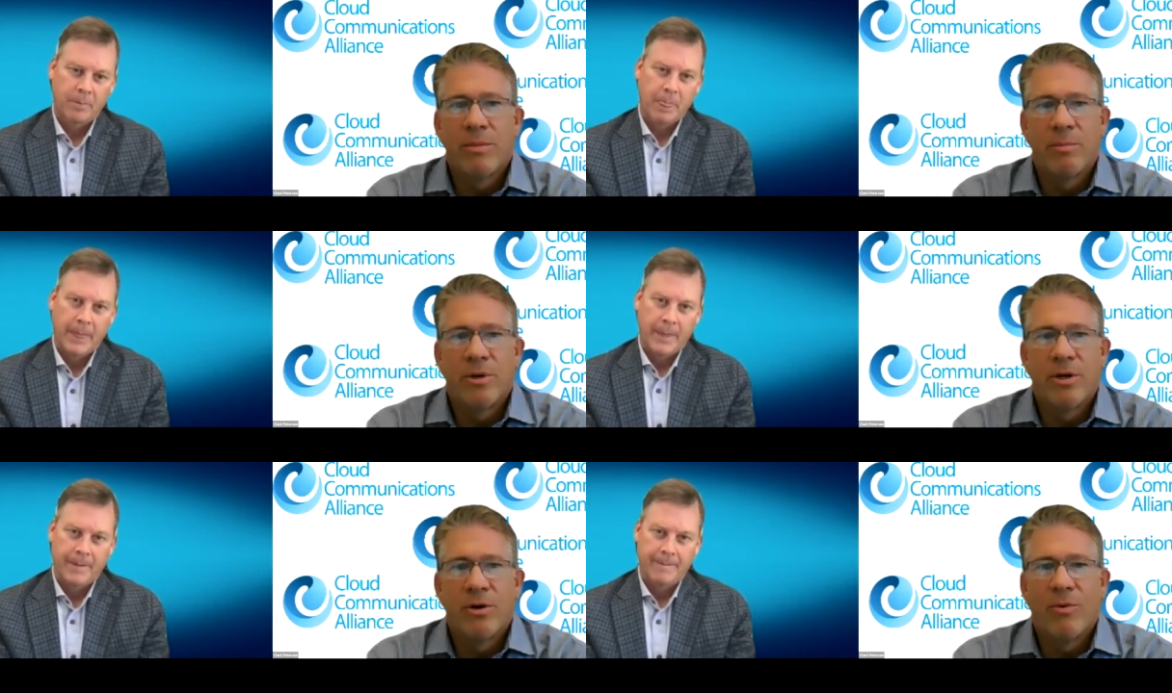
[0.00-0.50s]

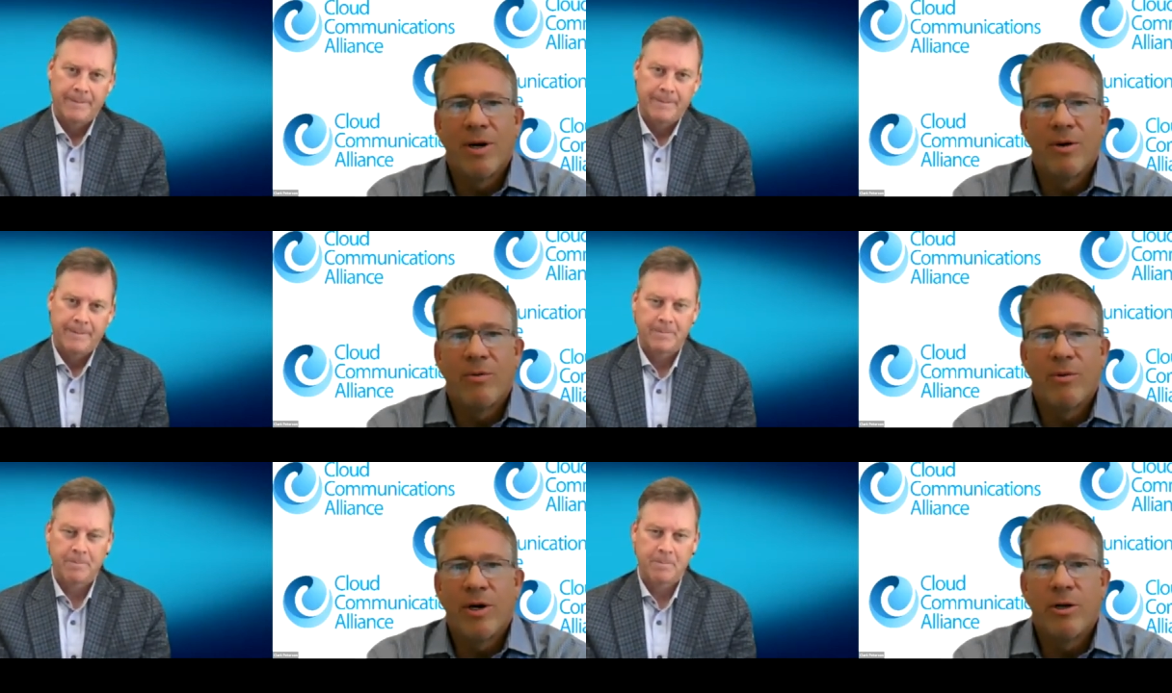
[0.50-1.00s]
Speaker 1: member, you know, why,
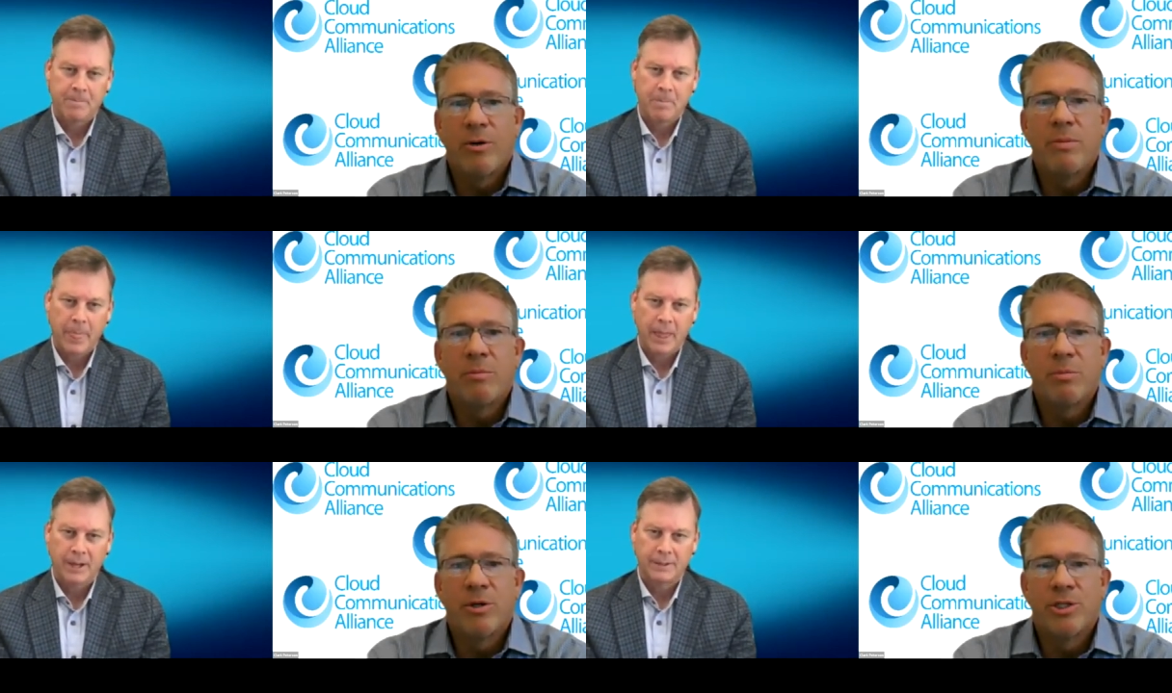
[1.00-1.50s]
why do
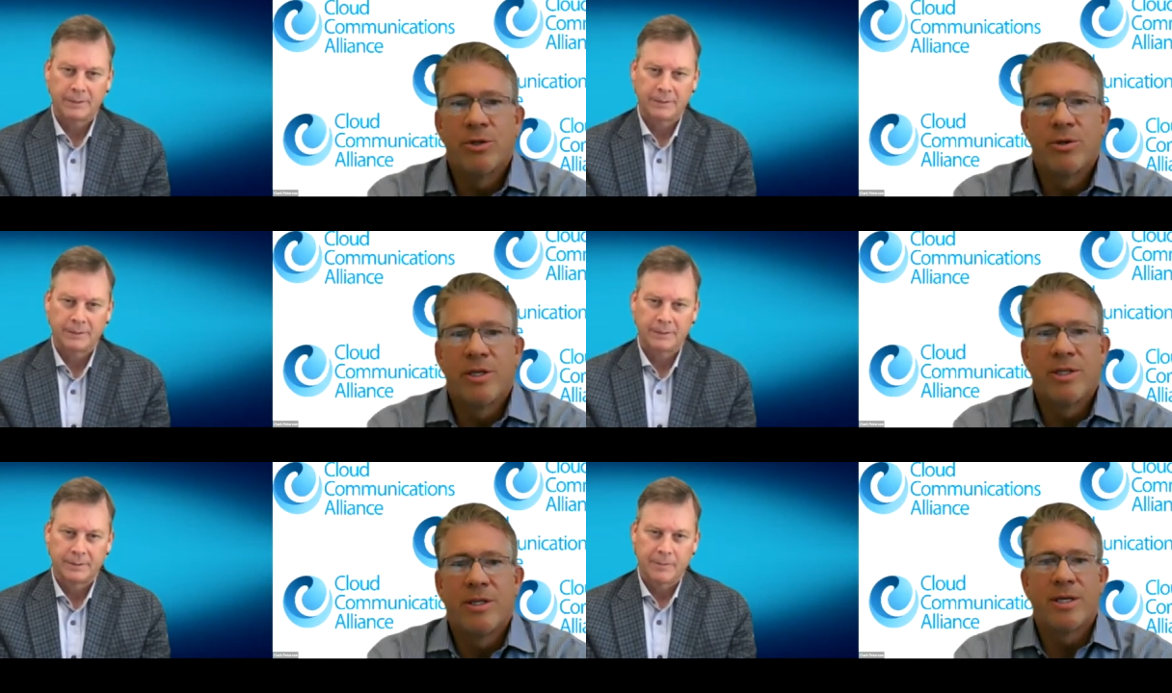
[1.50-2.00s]
people
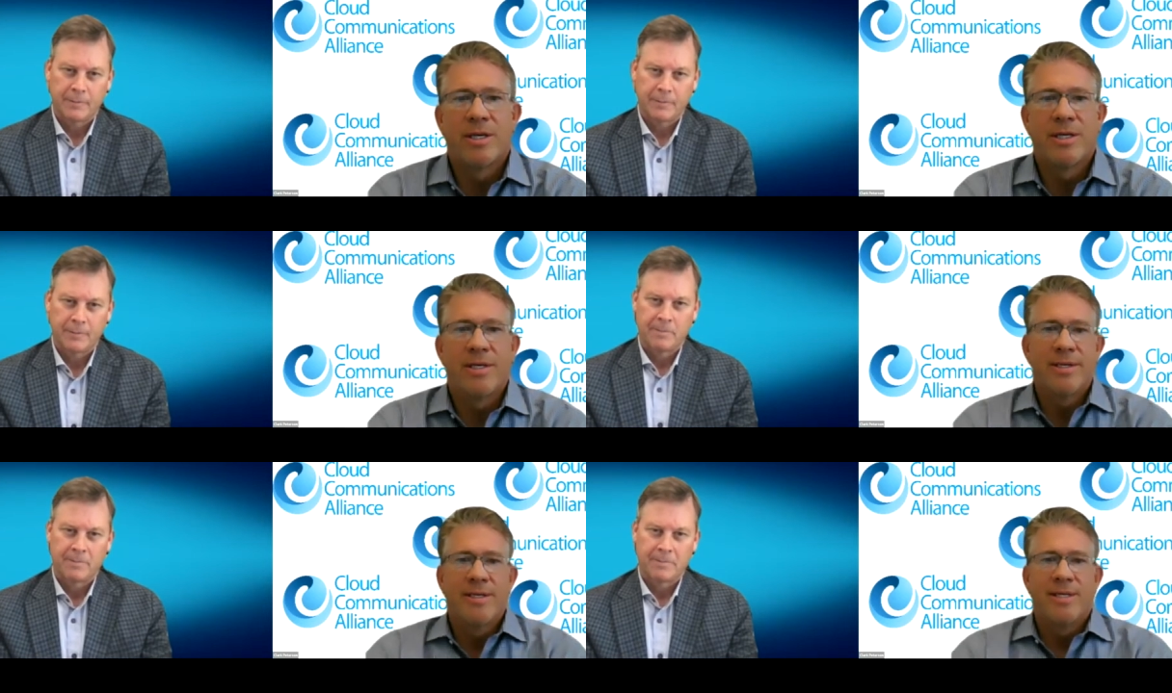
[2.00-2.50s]
join the,
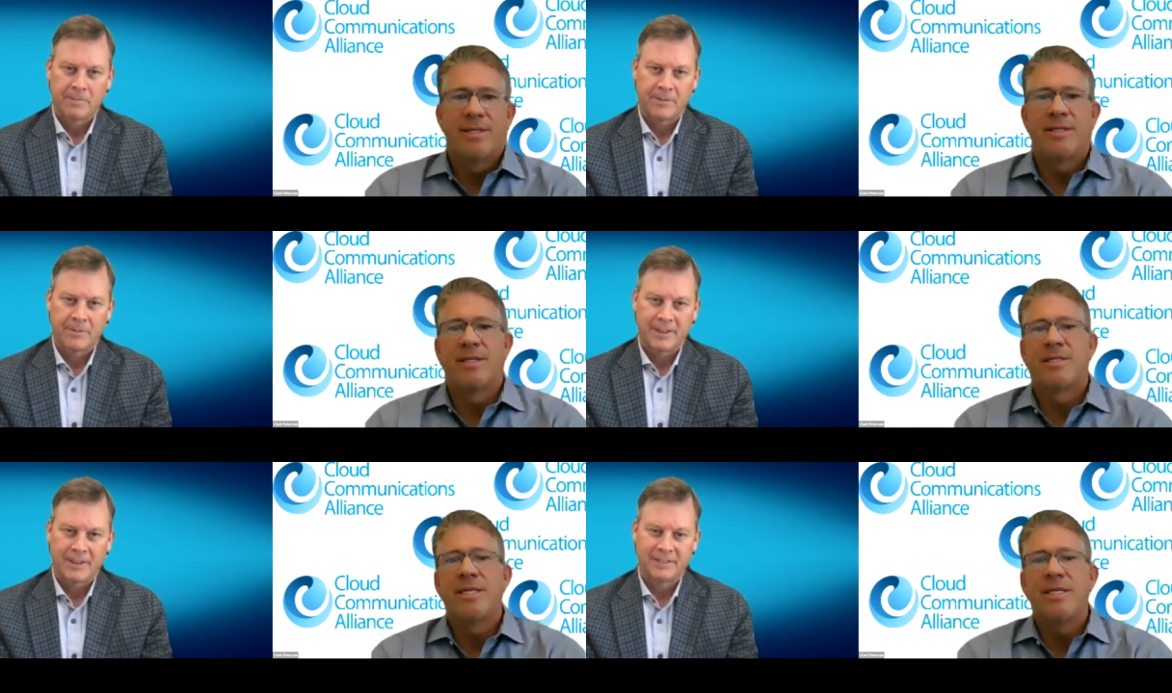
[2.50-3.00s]

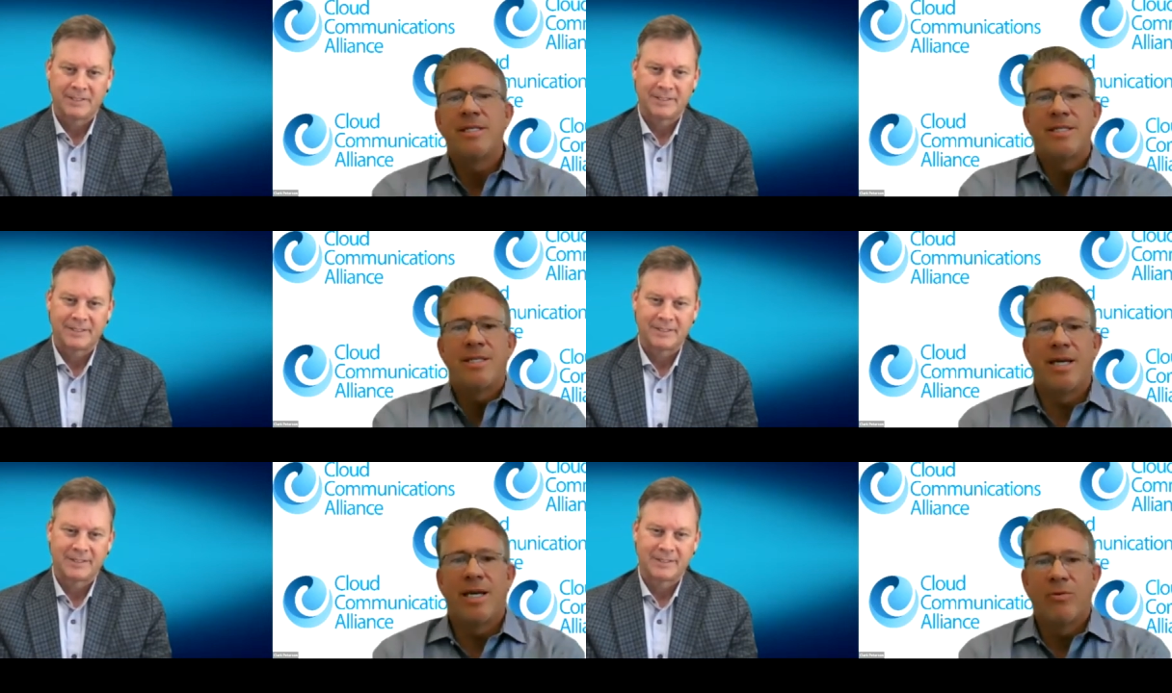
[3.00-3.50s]
the
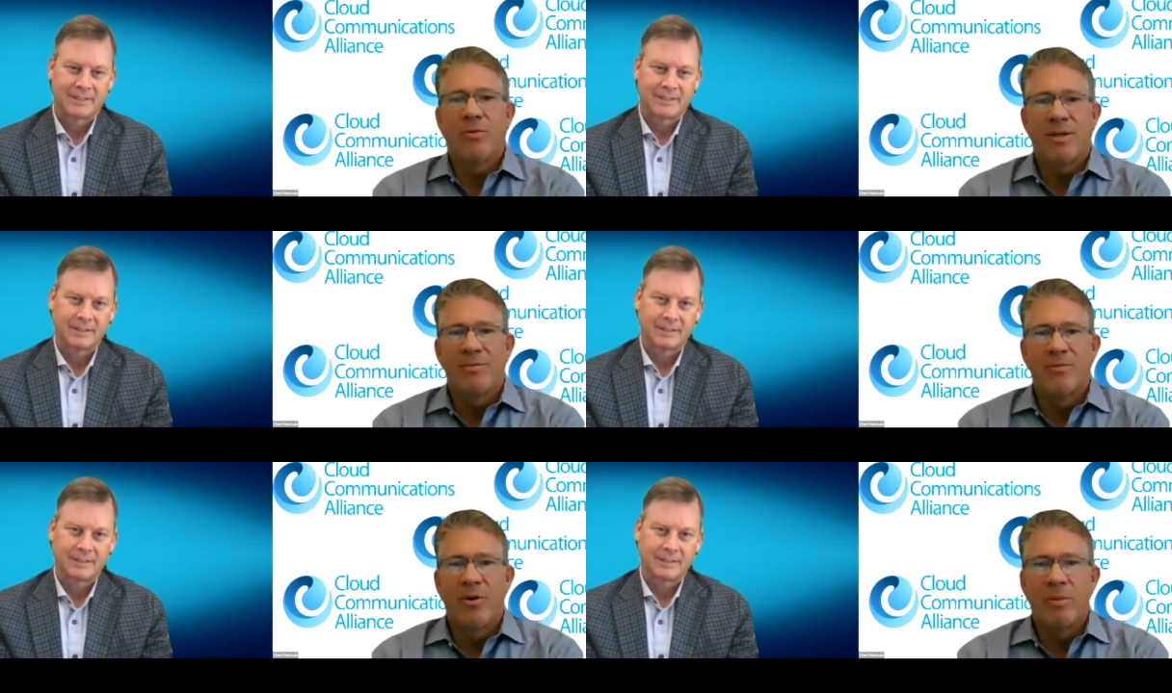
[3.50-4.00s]
CCA?
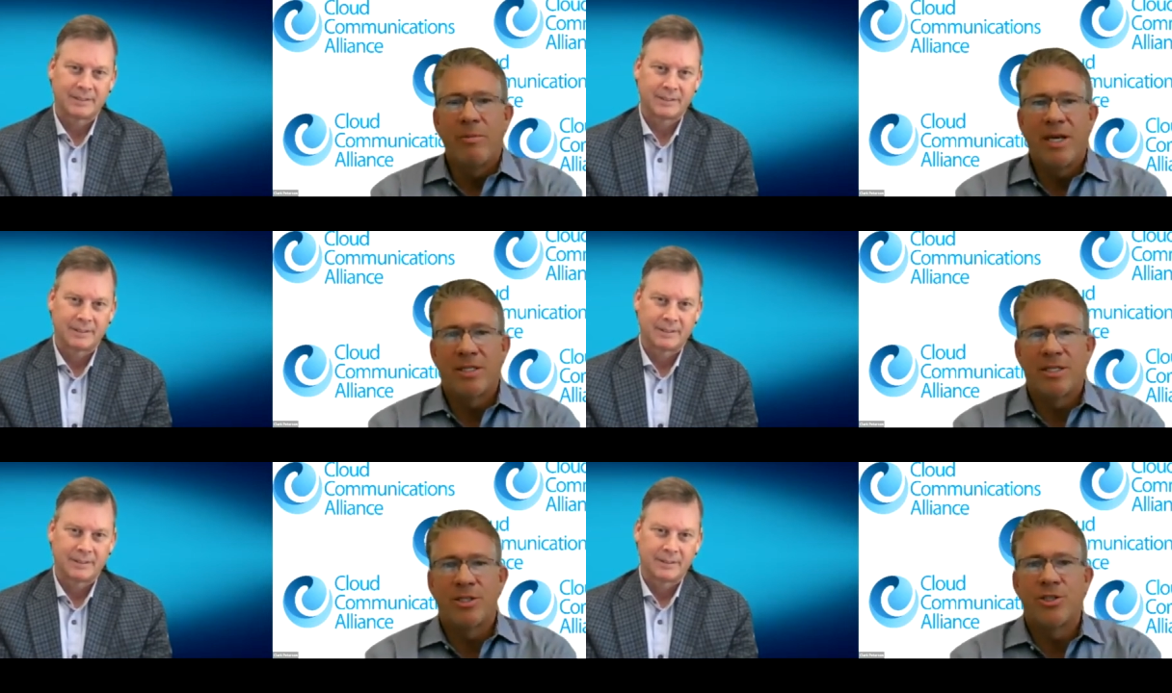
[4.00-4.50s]
What, what
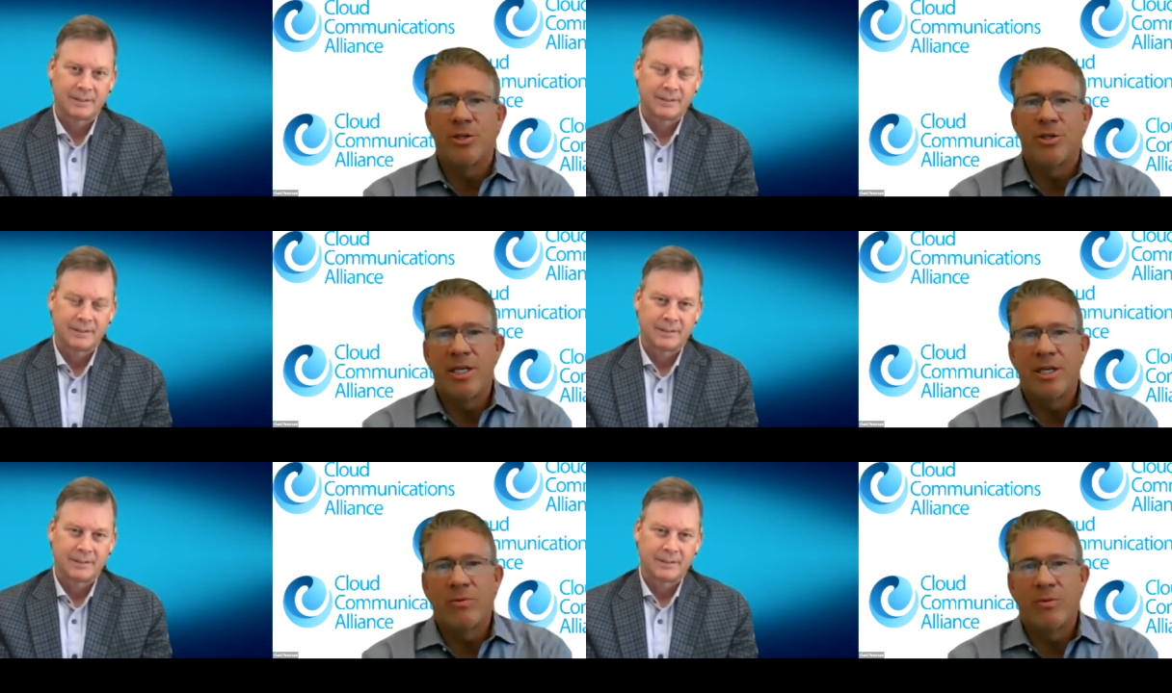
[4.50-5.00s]
makes this unique?